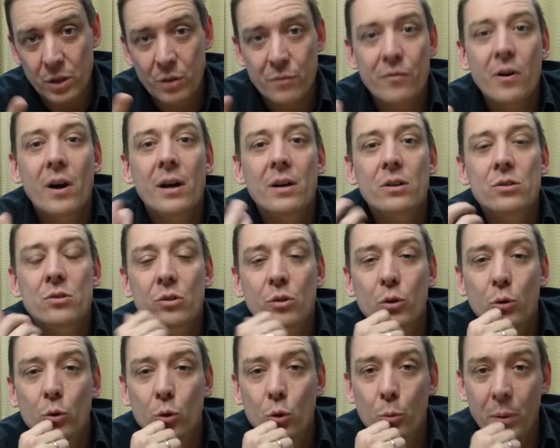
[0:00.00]
You'll find us on
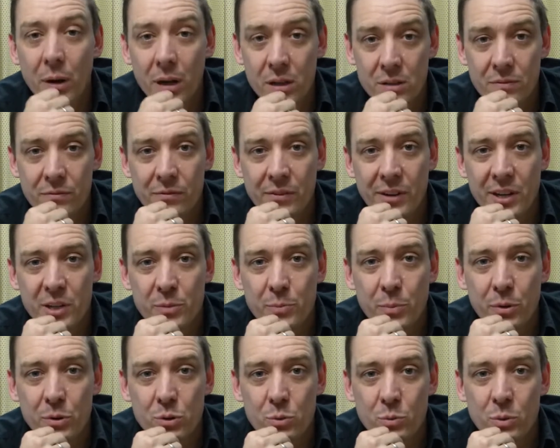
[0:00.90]
Google Plus and
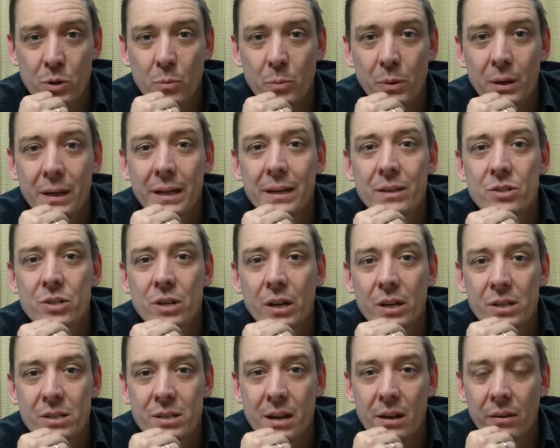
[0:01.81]
Facebook as well. Please
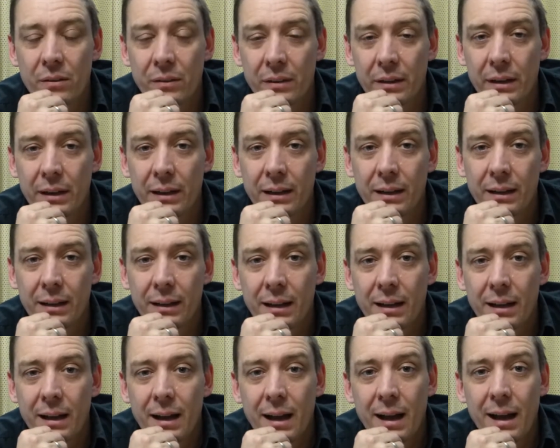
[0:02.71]
check us out there.
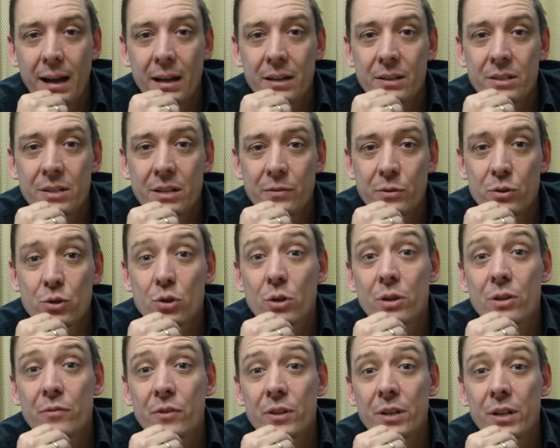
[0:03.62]
And if you
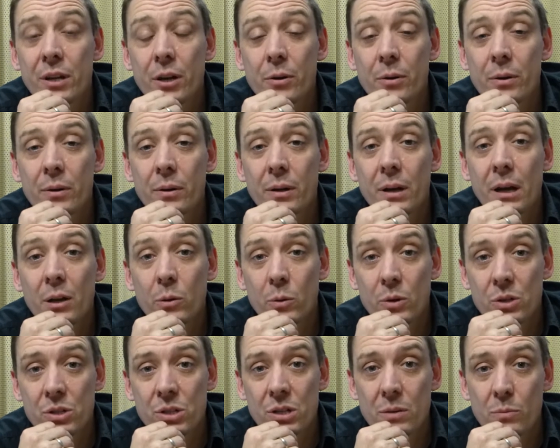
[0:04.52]
enjoyed the video and you
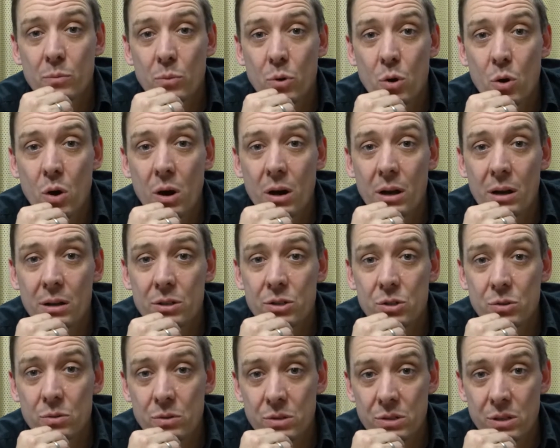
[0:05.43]
want to see more as
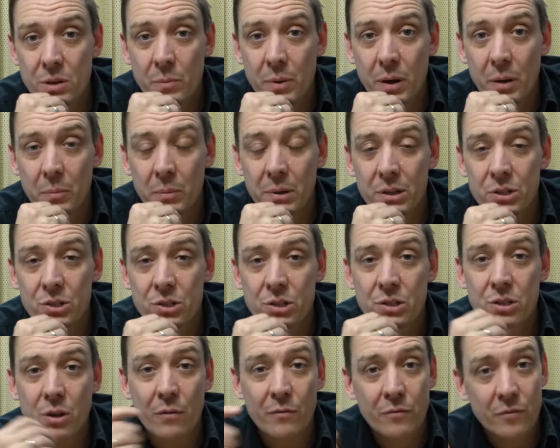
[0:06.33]
soon as they're
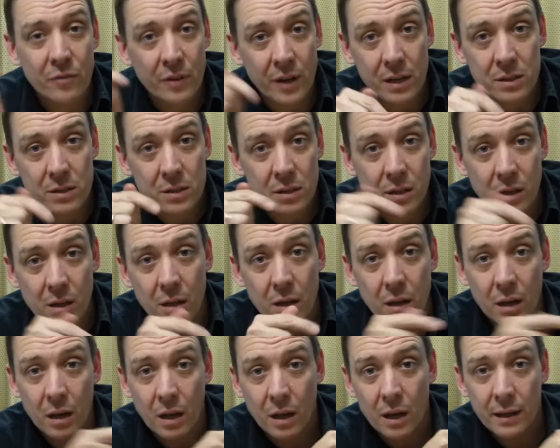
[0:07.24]
published, don't forget to
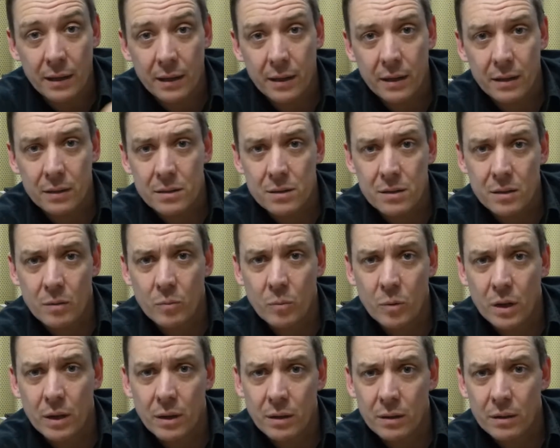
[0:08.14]
like it
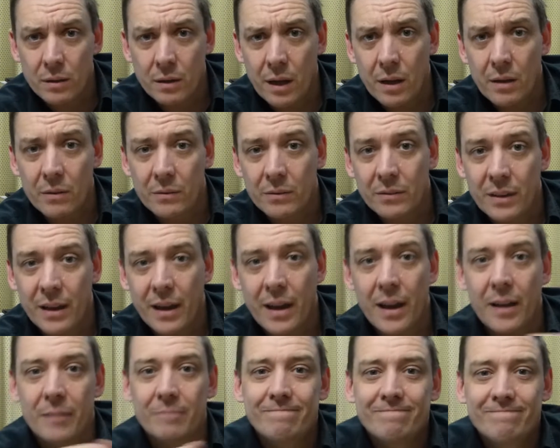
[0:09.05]
somewhere down
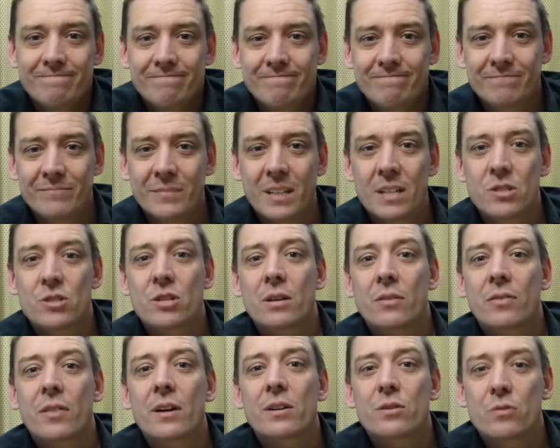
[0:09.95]
there. That's
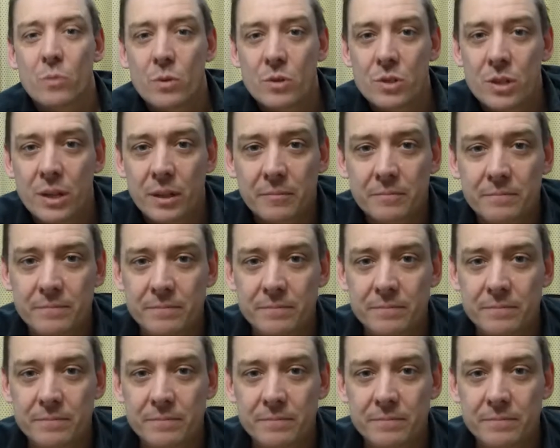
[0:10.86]
it. Thanks for watching.